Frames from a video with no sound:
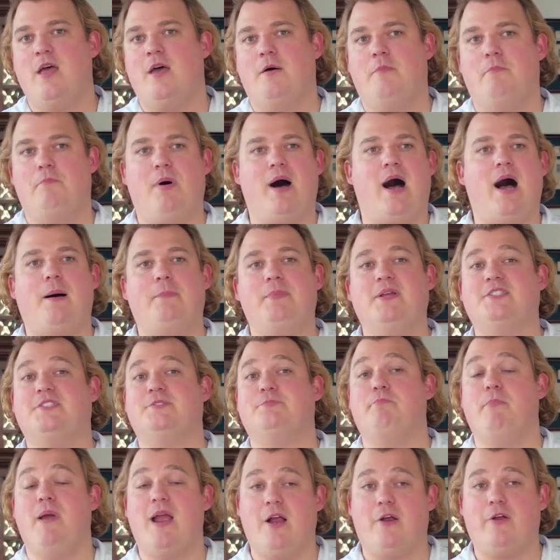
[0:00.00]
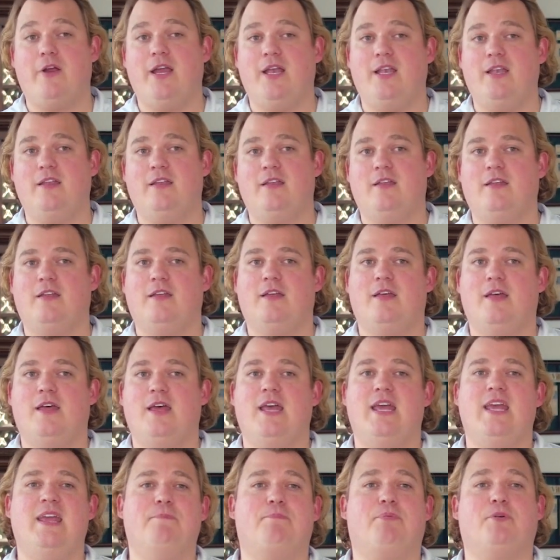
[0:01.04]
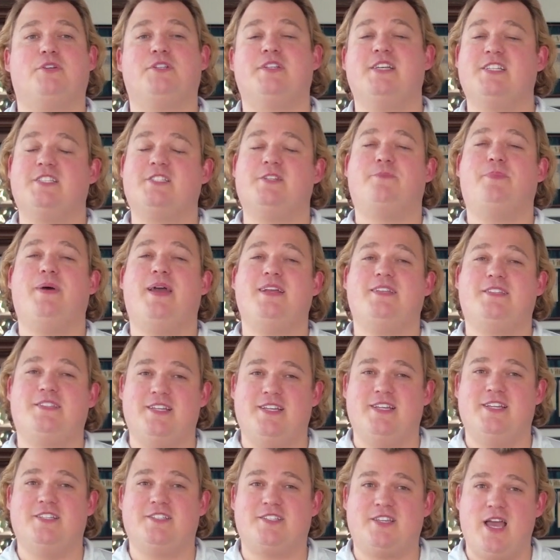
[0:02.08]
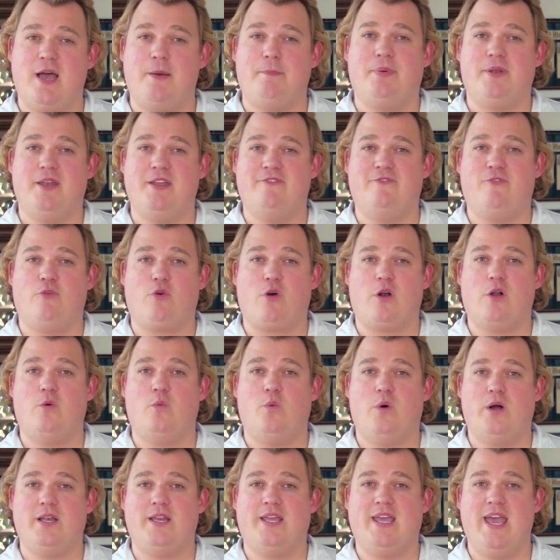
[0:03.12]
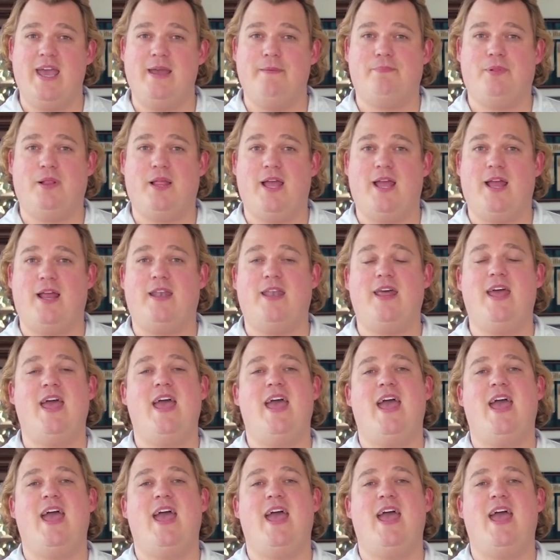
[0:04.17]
Bob is married, he participates in his company 401k plan,